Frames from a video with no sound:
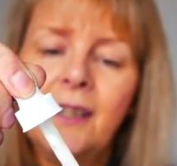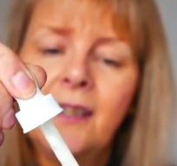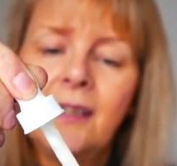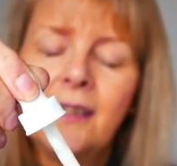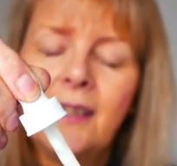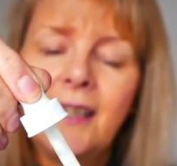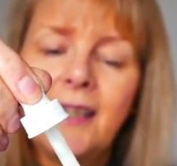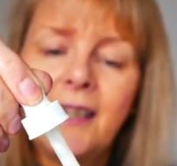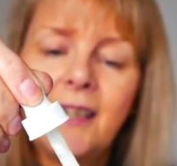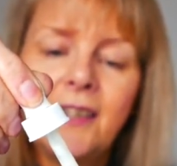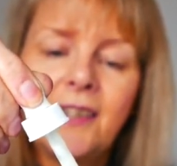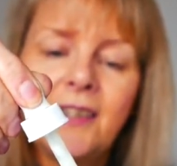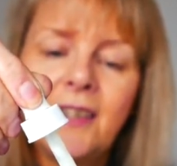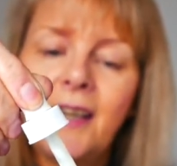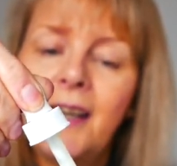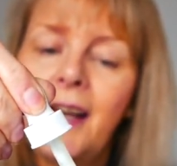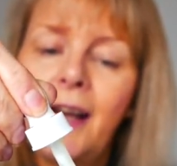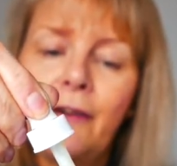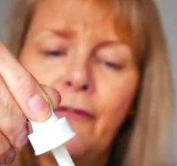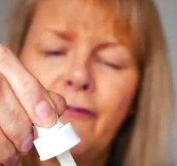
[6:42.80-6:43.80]
Like I
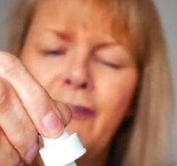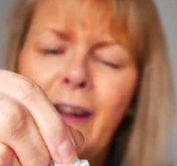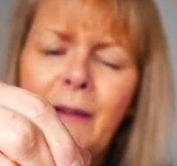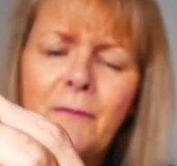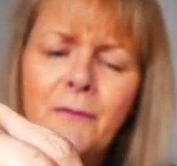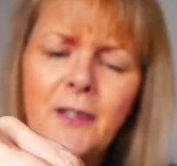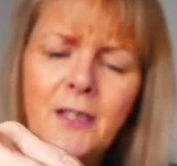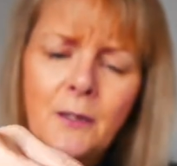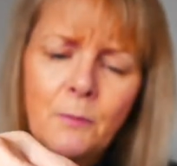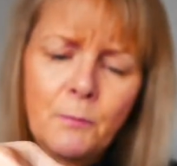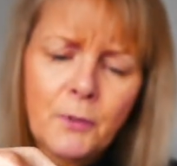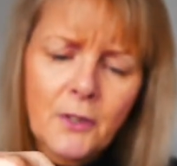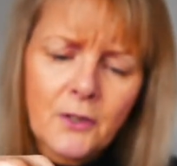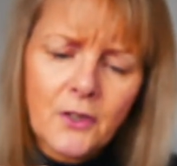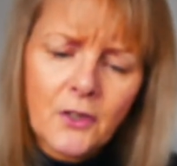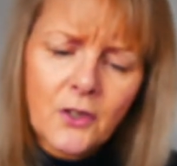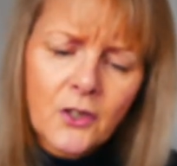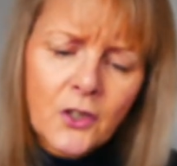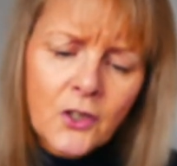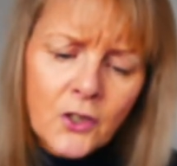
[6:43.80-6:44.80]
say, I found these
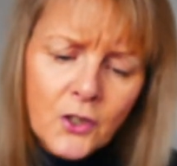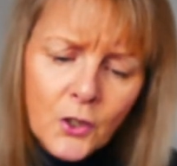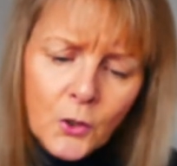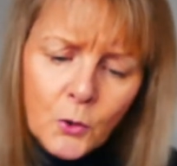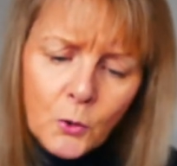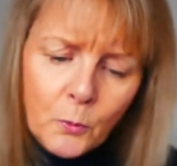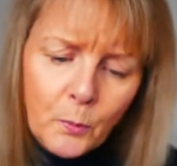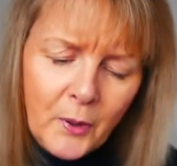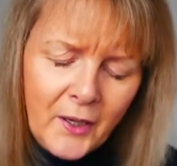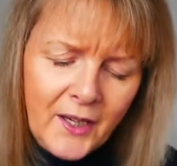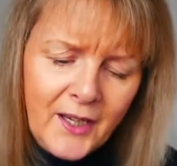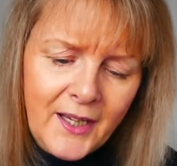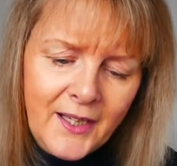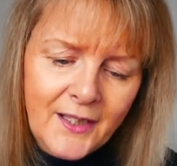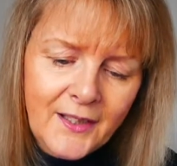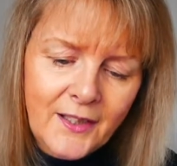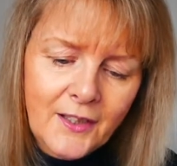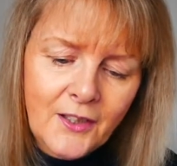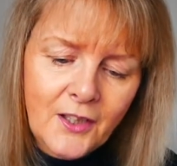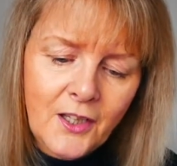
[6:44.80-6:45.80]
products super
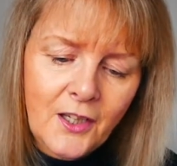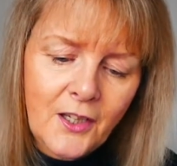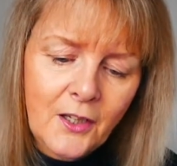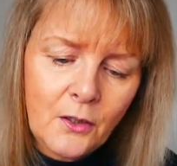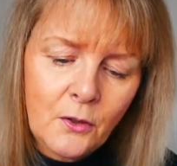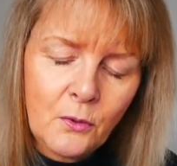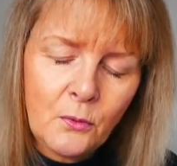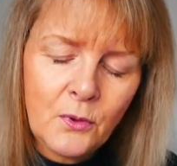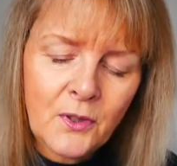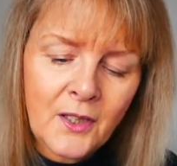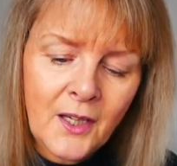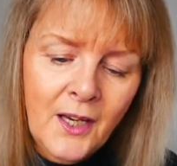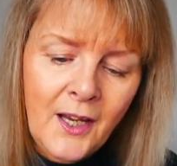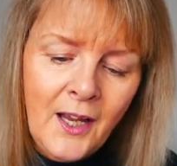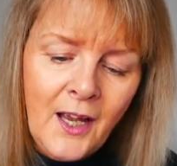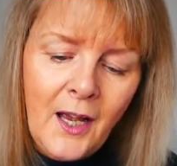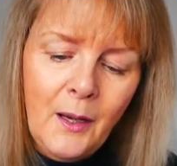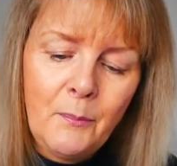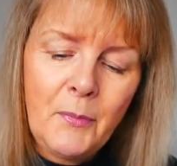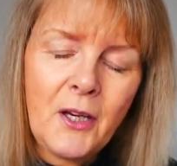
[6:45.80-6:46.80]
easy to use,
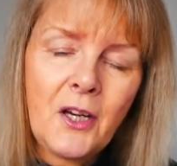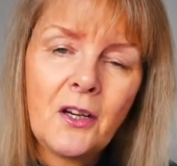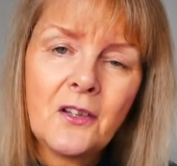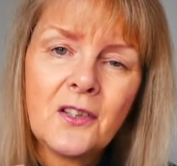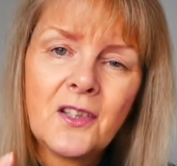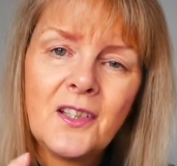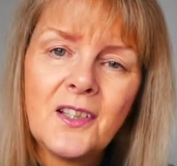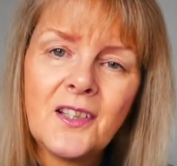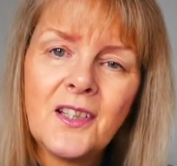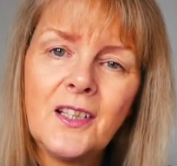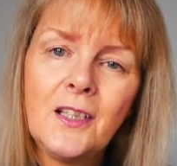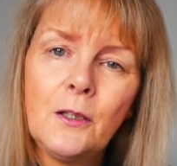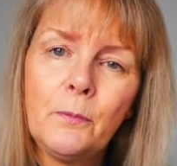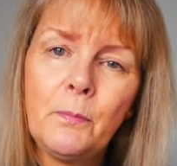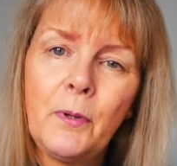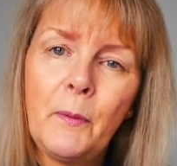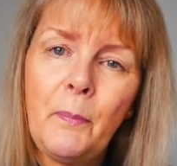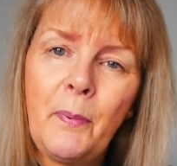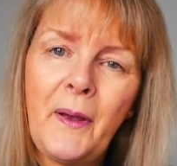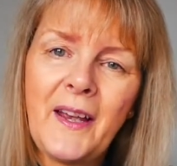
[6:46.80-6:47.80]
and because it's in a
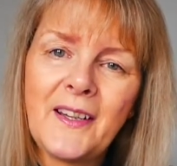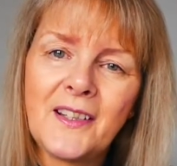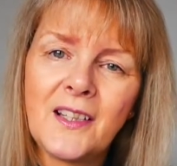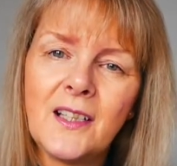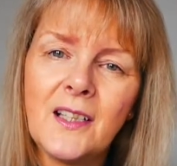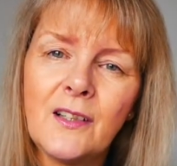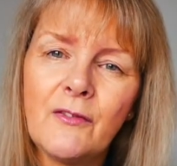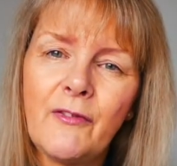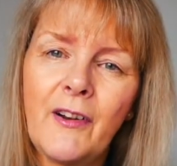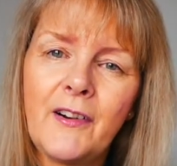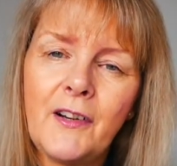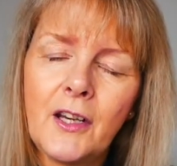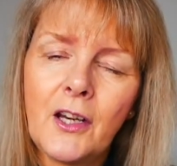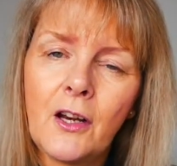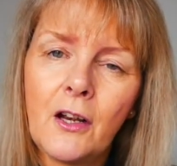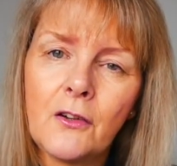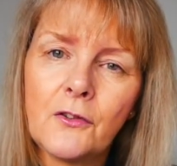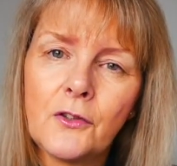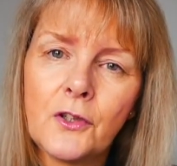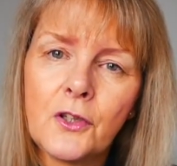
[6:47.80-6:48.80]
pipette it's very
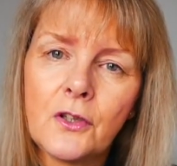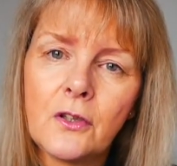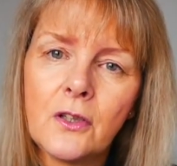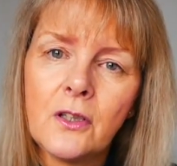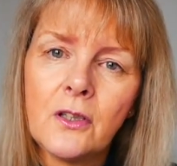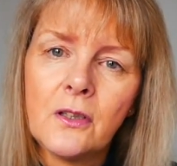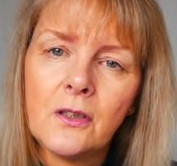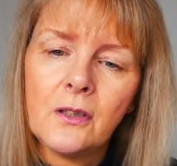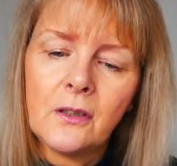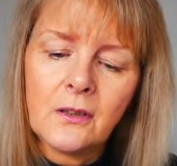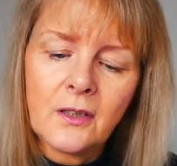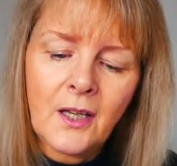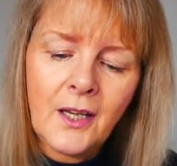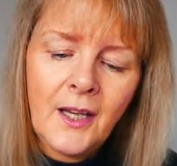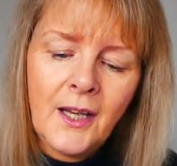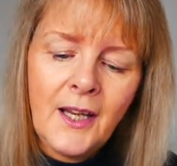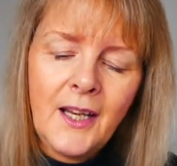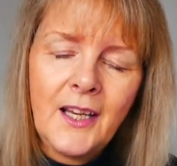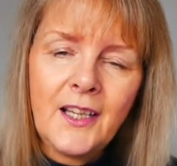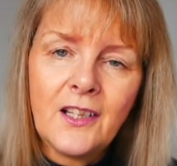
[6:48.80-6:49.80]
controlled.
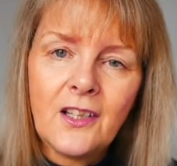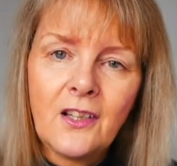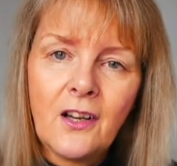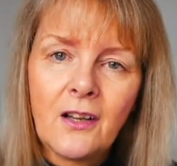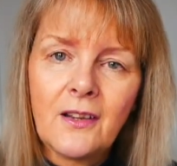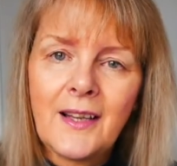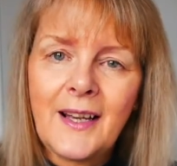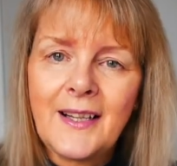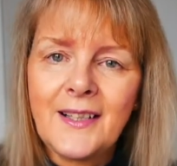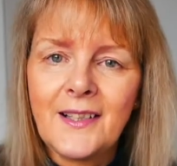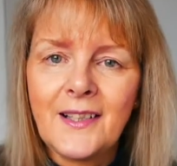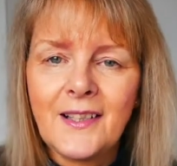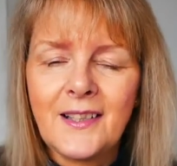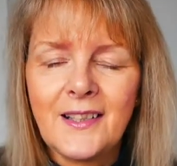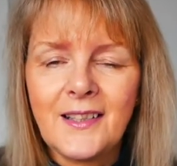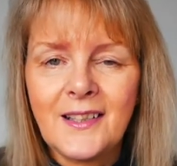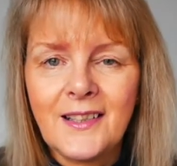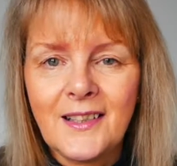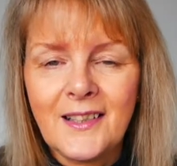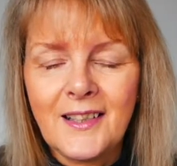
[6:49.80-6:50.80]
It's not like
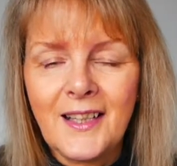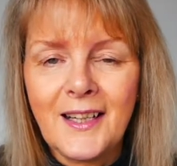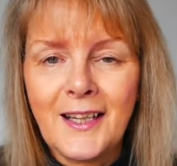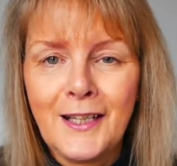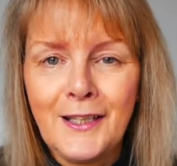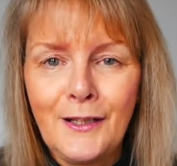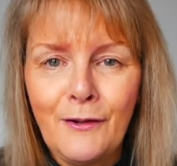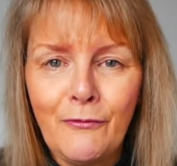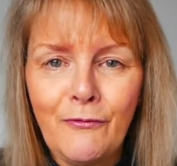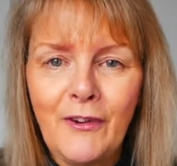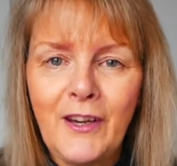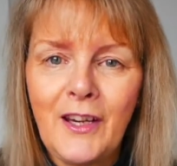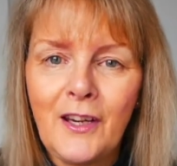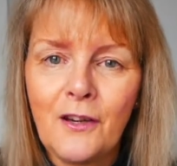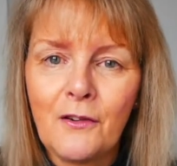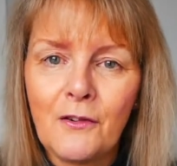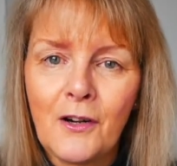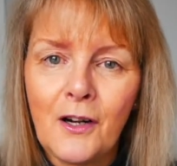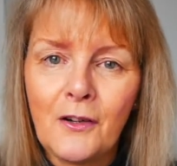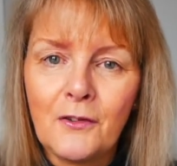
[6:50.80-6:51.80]
sticking your
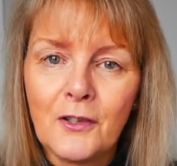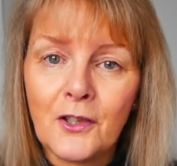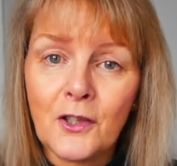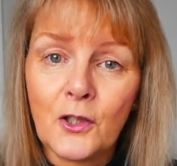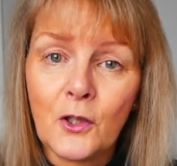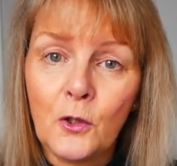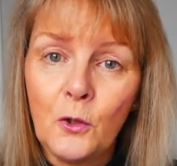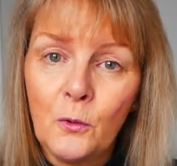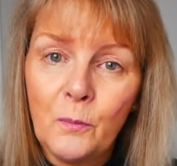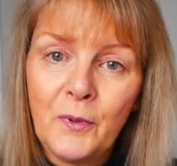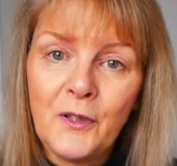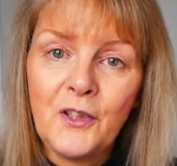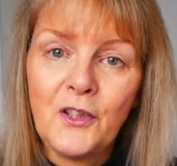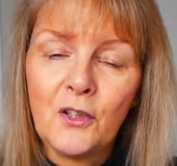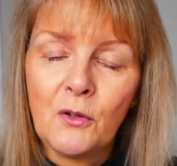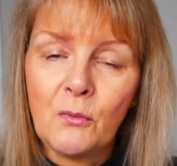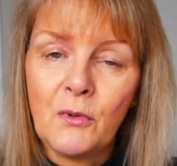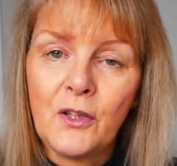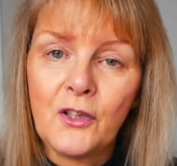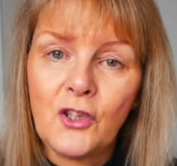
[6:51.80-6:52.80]
finger or a scoop
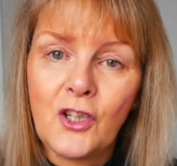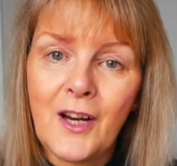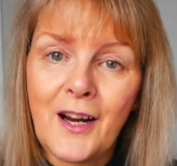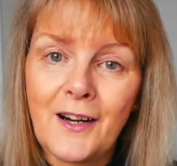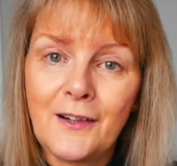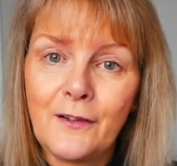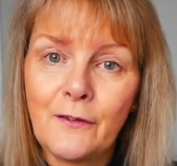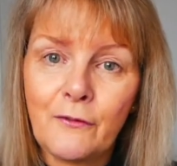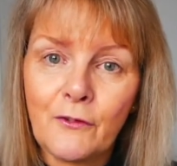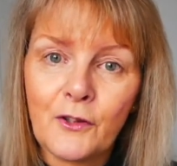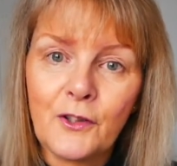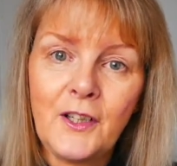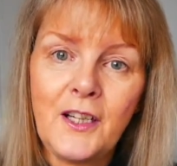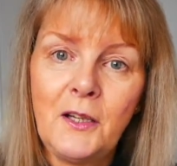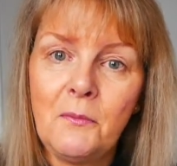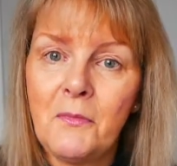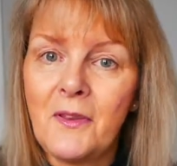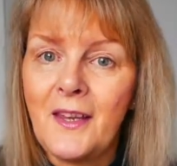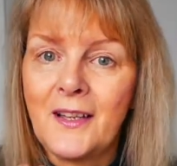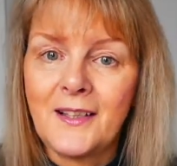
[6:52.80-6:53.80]
into a jar of
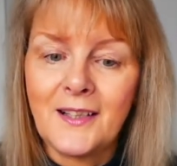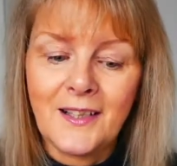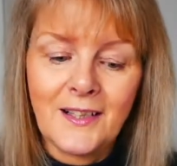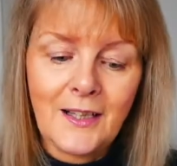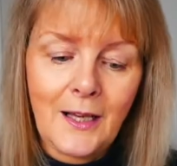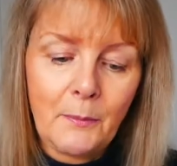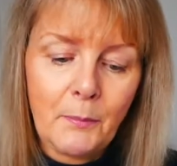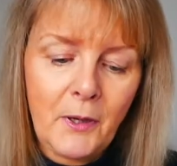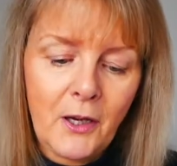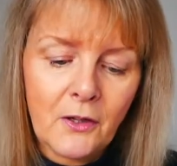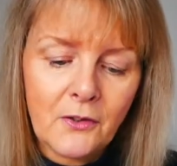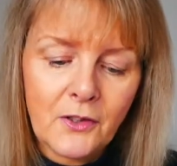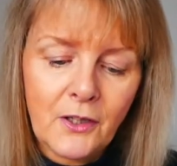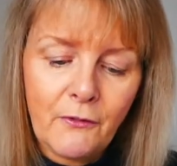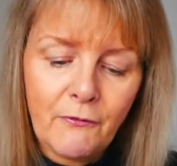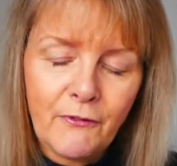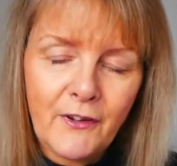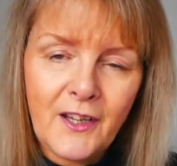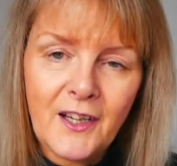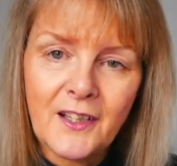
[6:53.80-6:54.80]
cream and then slap it on
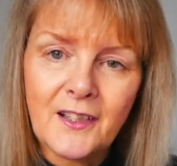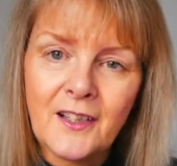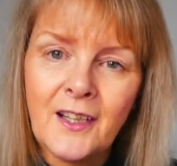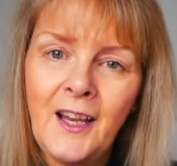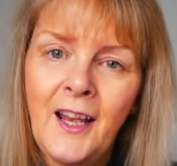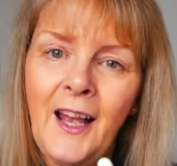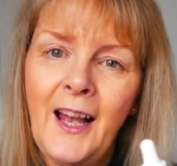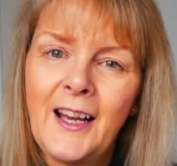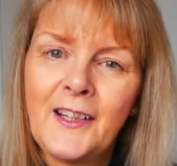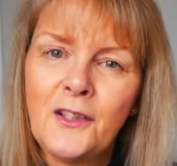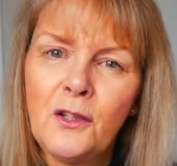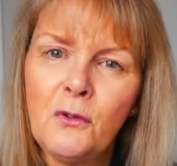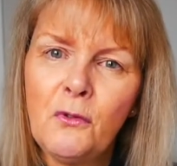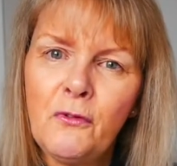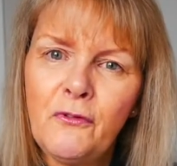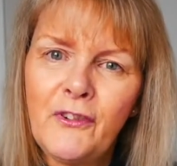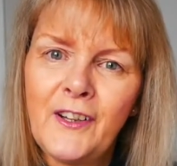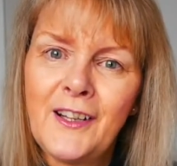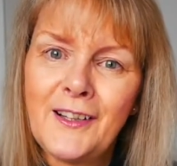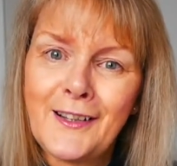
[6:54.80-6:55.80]
your face. I do
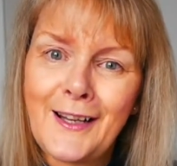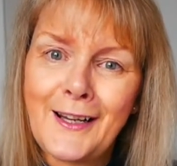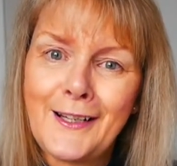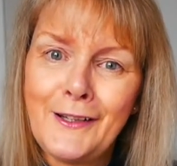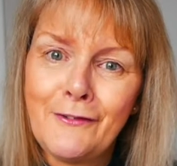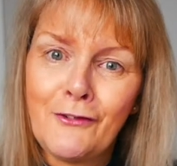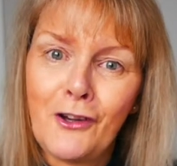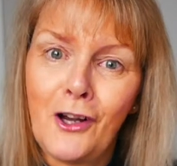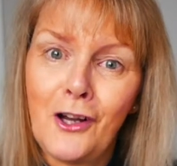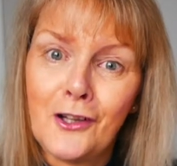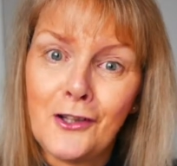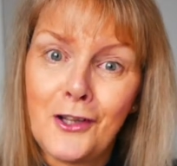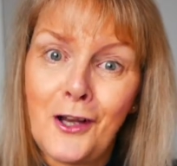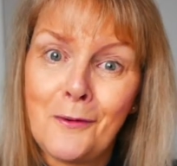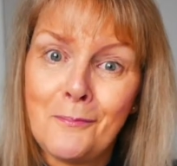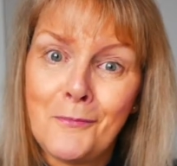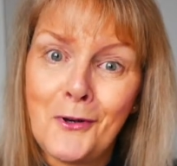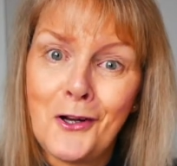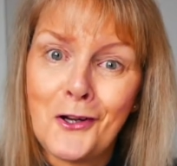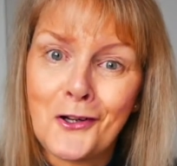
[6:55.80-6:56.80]
feel like you've got a
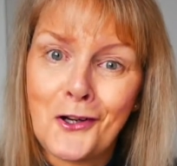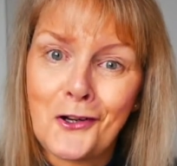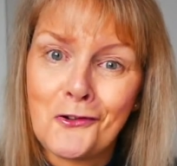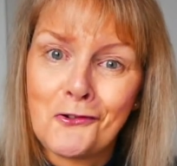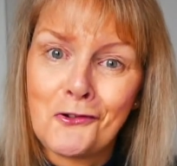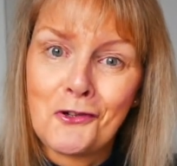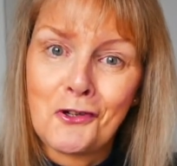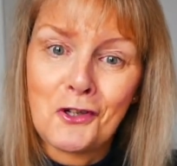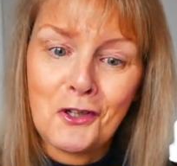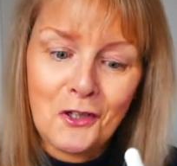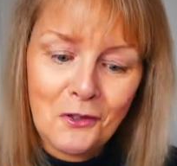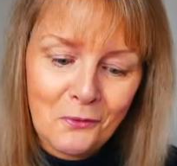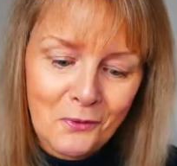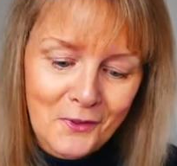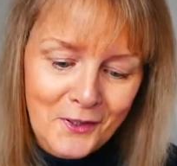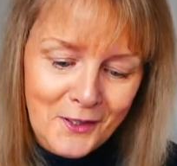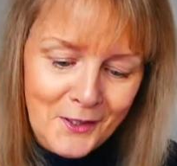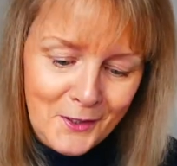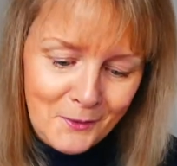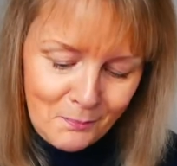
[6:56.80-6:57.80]
lot more control
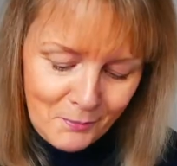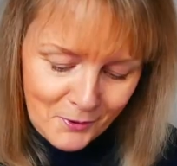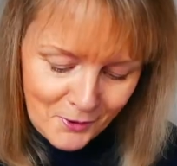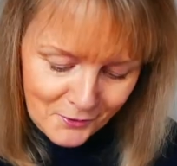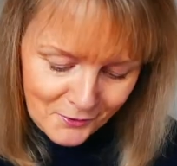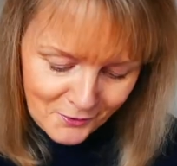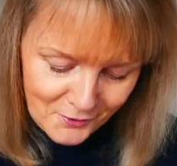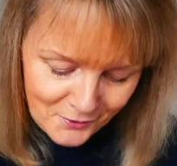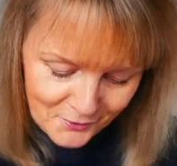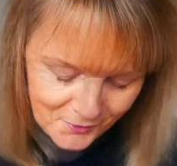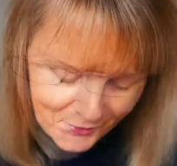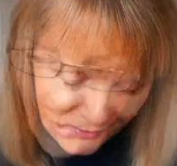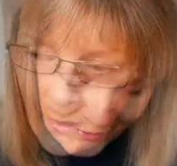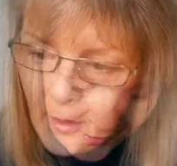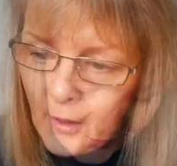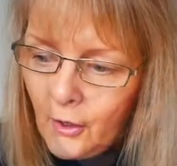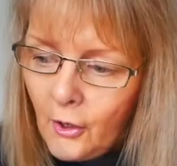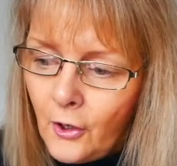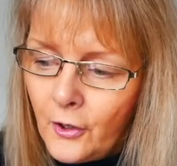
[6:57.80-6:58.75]
with these products.